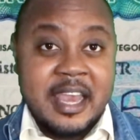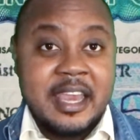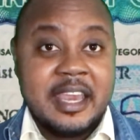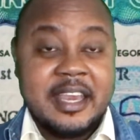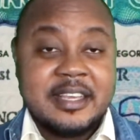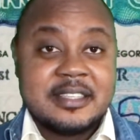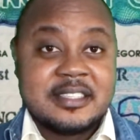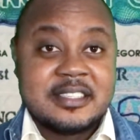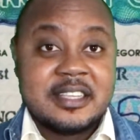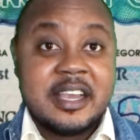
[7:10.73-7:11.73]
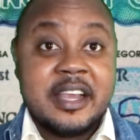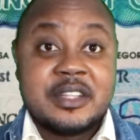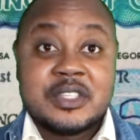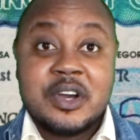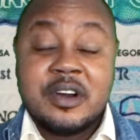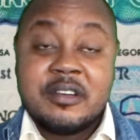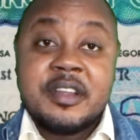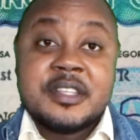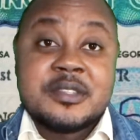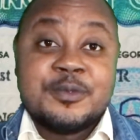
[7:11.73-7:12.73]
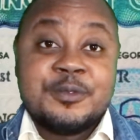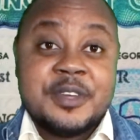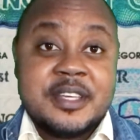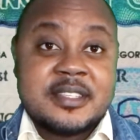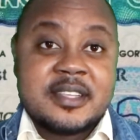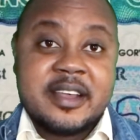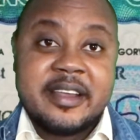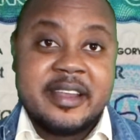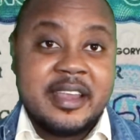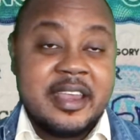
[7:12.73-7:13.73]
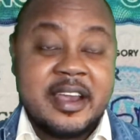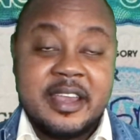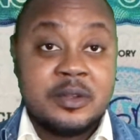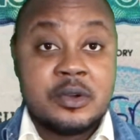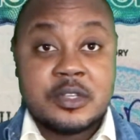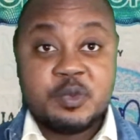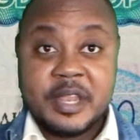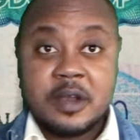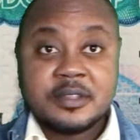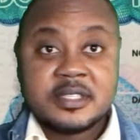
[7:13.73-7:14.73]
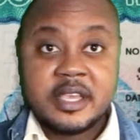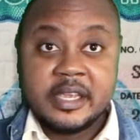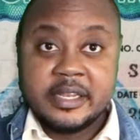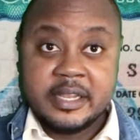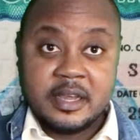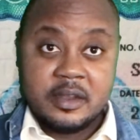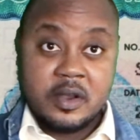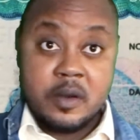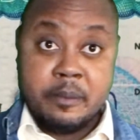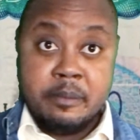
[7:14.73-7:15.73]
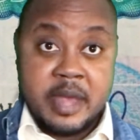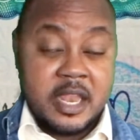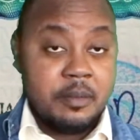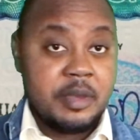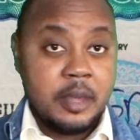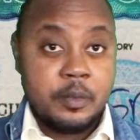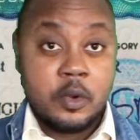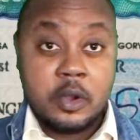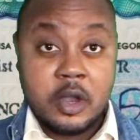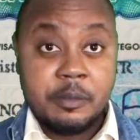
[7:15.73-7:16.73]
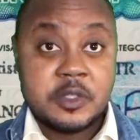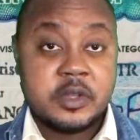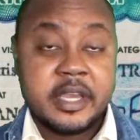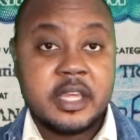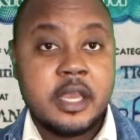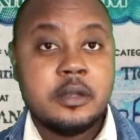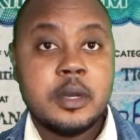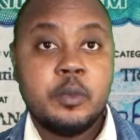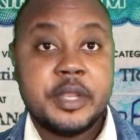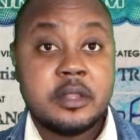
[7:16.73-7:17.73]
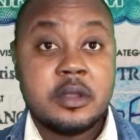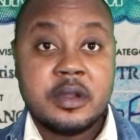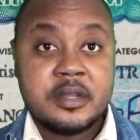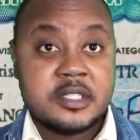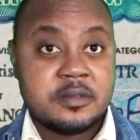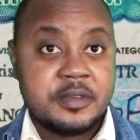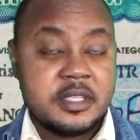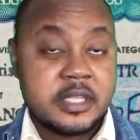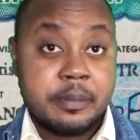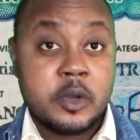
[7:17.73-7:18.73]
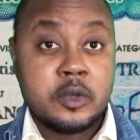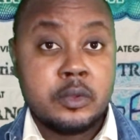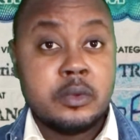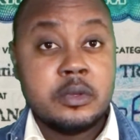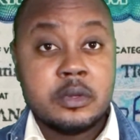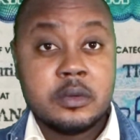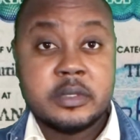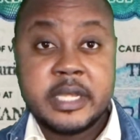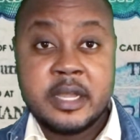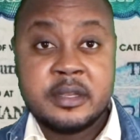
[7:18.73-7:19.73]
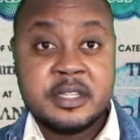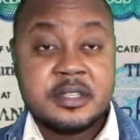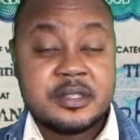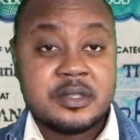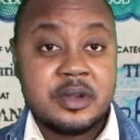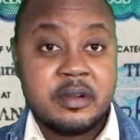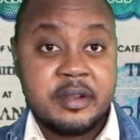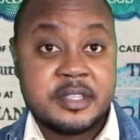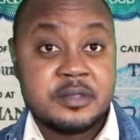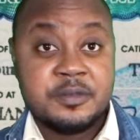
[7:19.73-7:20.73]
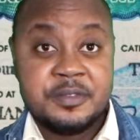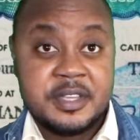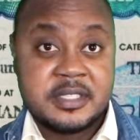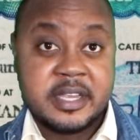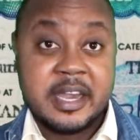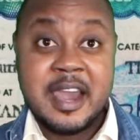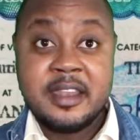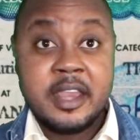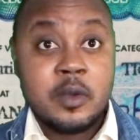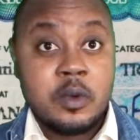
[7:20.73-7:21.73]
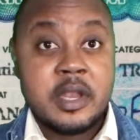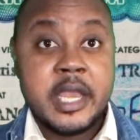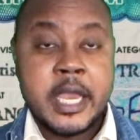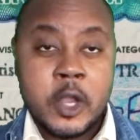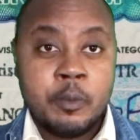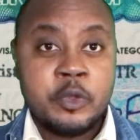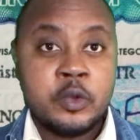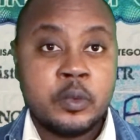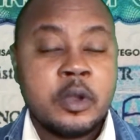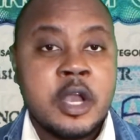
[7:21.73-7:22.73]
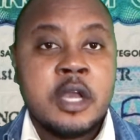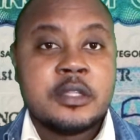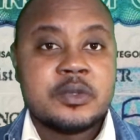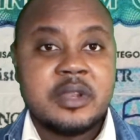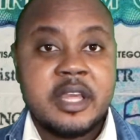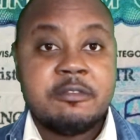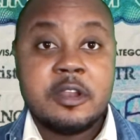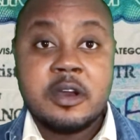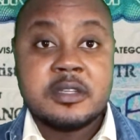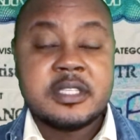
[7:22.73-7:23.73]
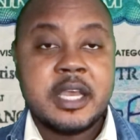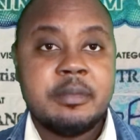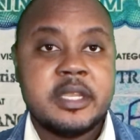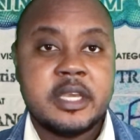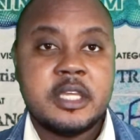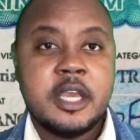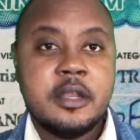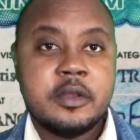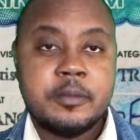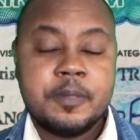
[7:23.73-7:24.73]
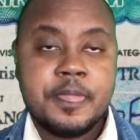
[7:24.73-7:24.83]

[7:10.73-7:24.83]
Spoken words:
is a tourist visa. Yeah, it goes without saying that many people come into the kingdom with a tourist visa, but do you know that this tourist visa can equally help you to live long term in the kingdom?